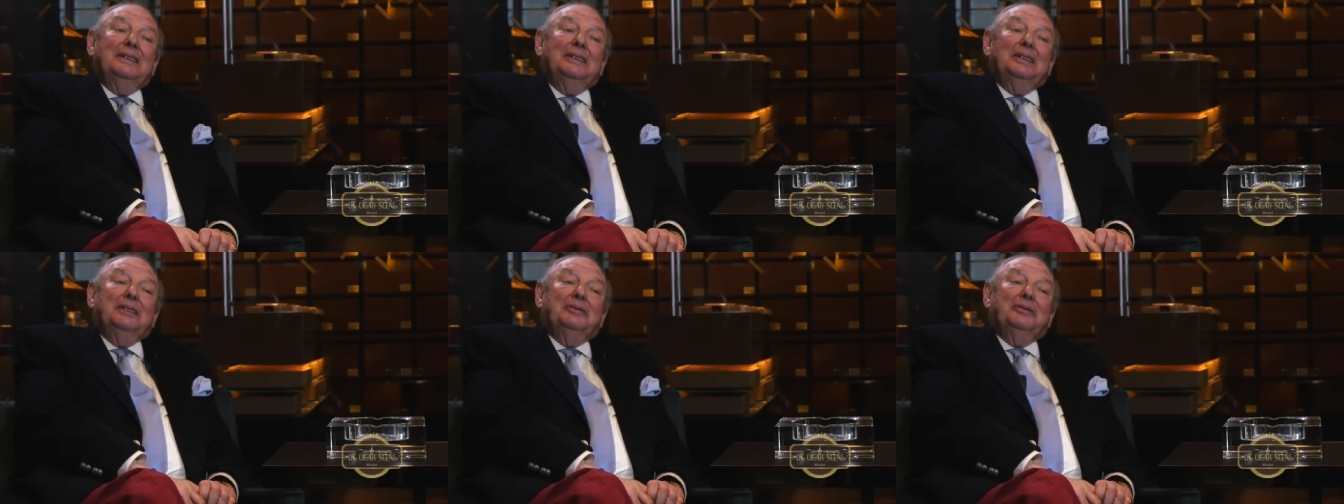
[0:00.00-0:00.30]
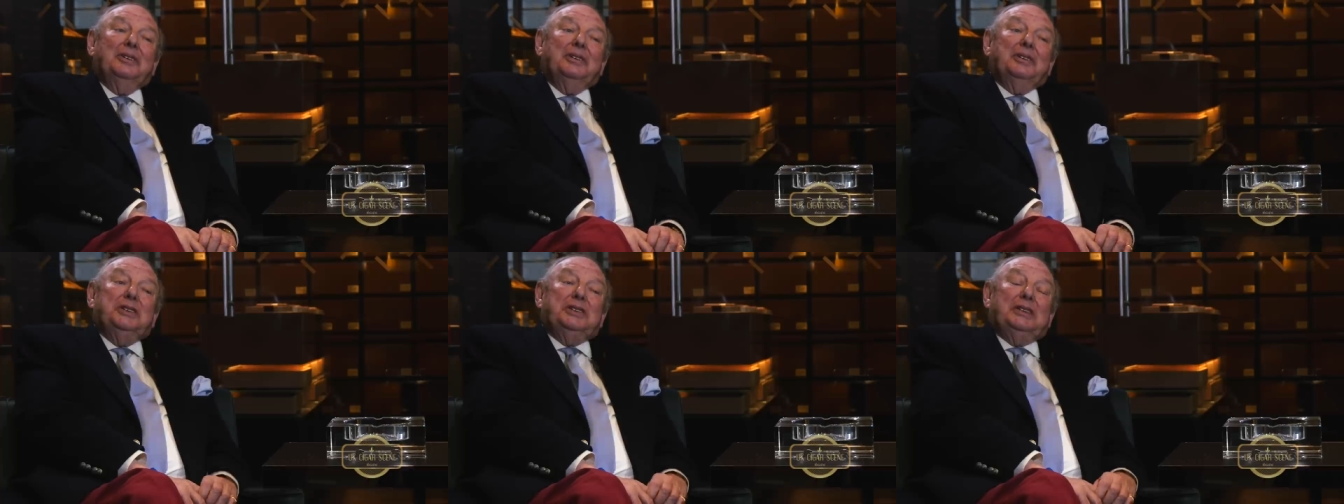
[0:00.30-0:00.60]
the
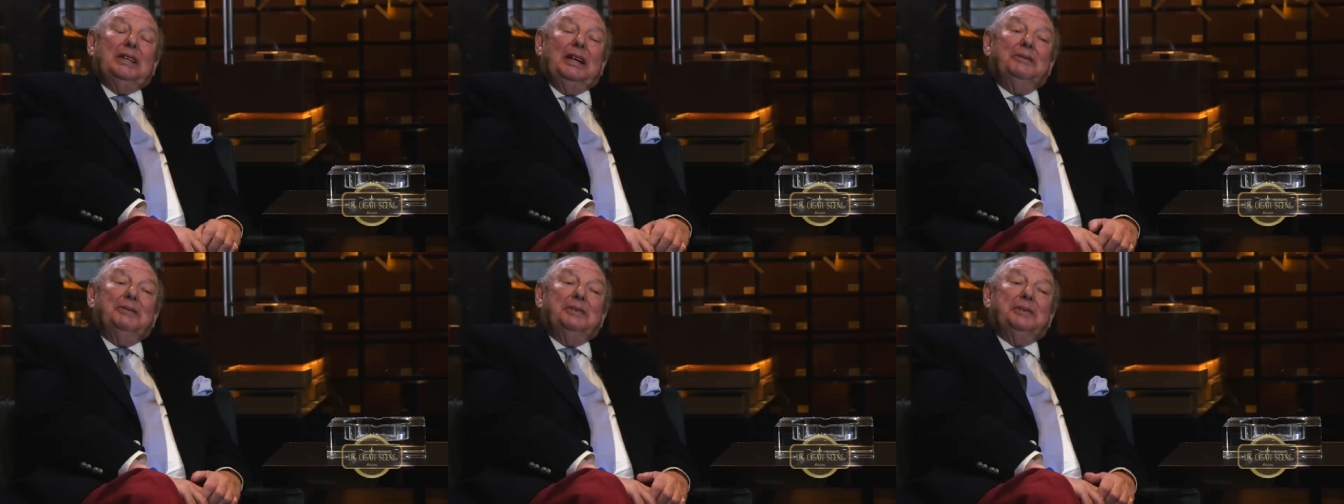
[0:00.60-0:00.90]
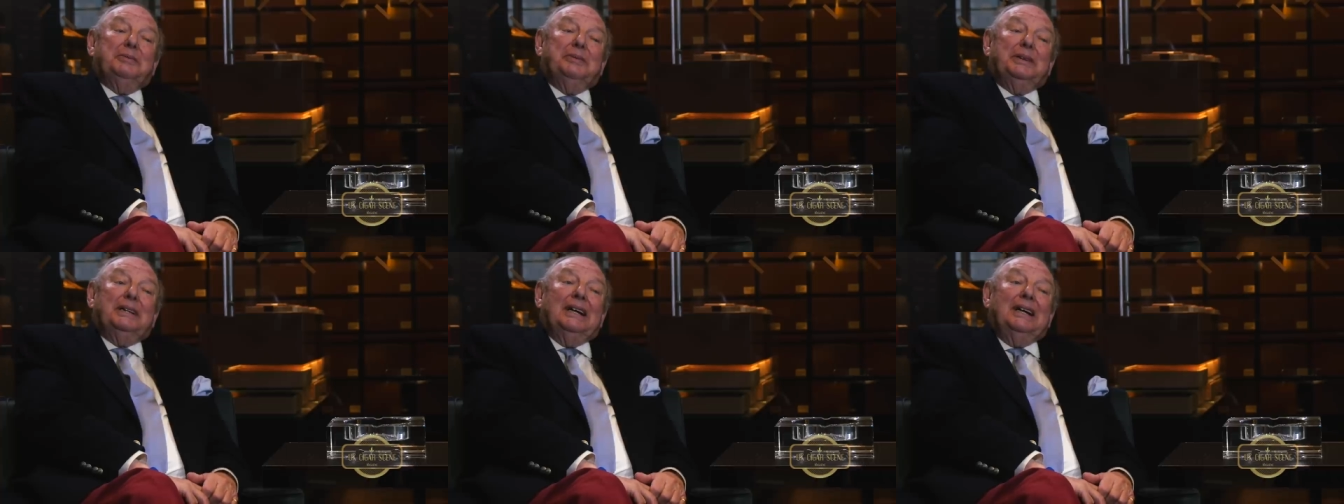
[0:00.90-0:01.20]
footsteps,
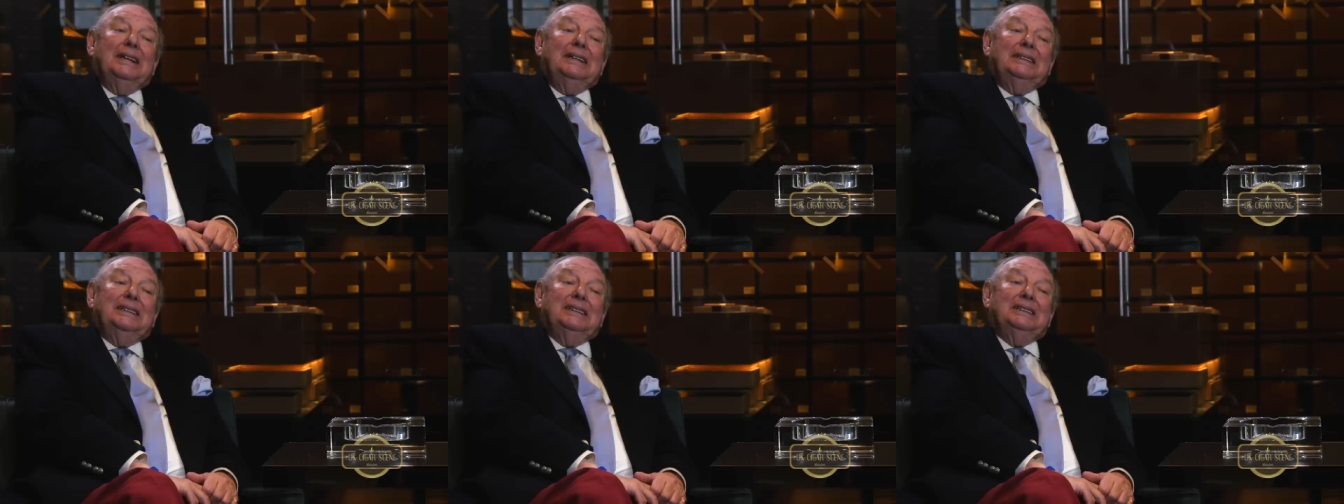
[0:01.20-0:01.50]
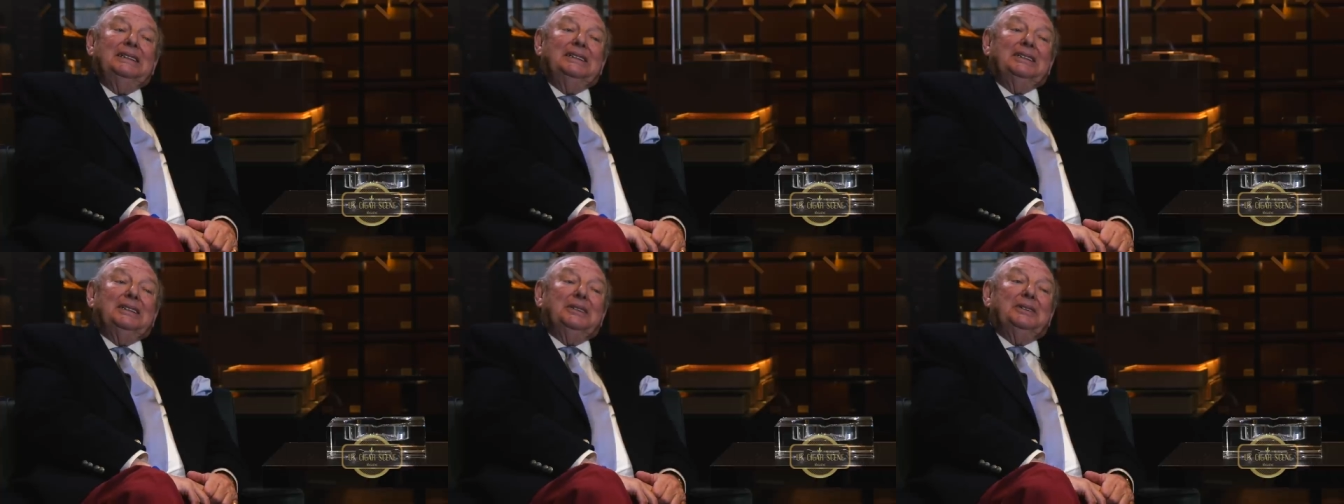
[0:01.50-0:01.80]
but I
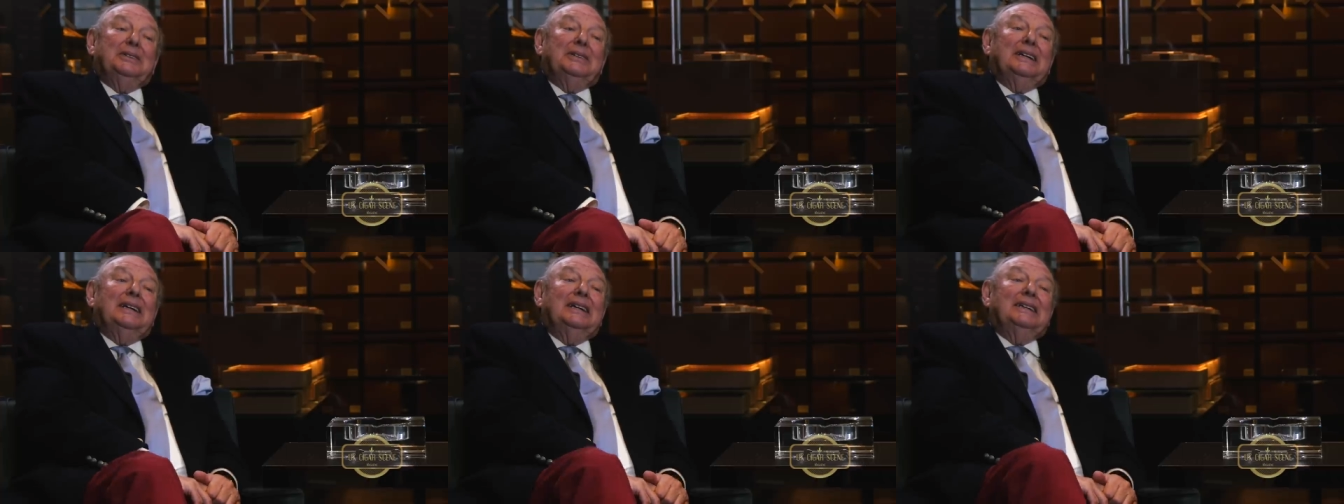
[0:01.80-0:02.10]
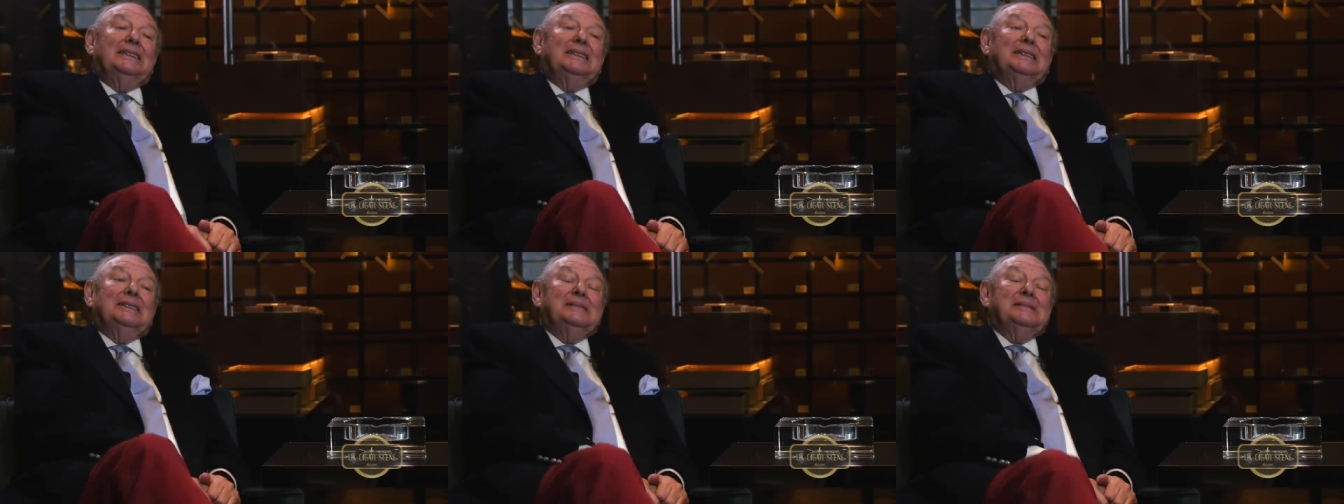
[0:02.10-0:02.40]
didn't do
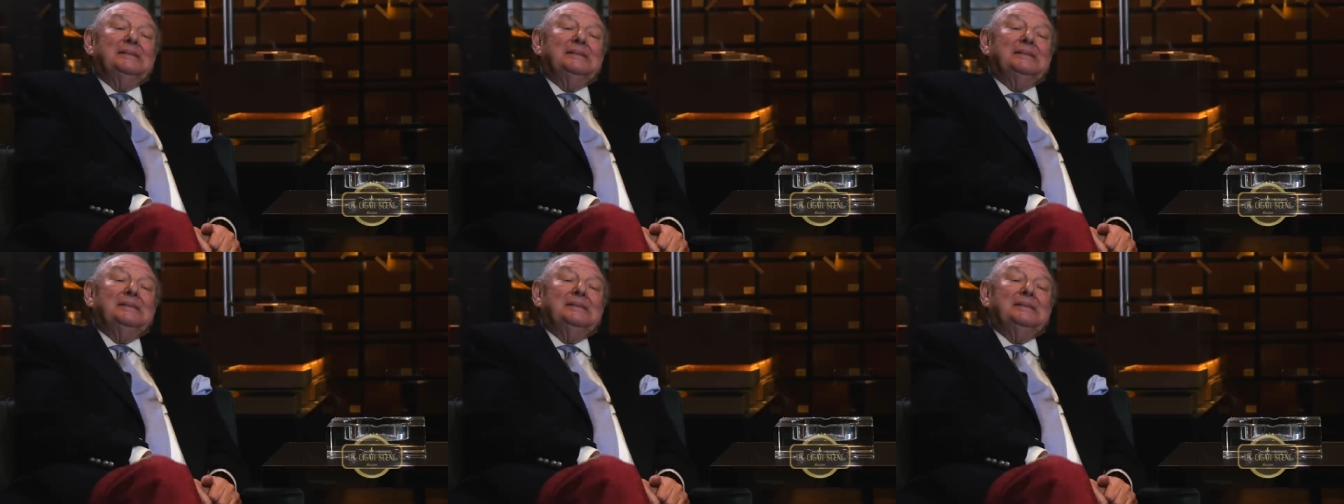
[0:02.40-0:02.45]
that.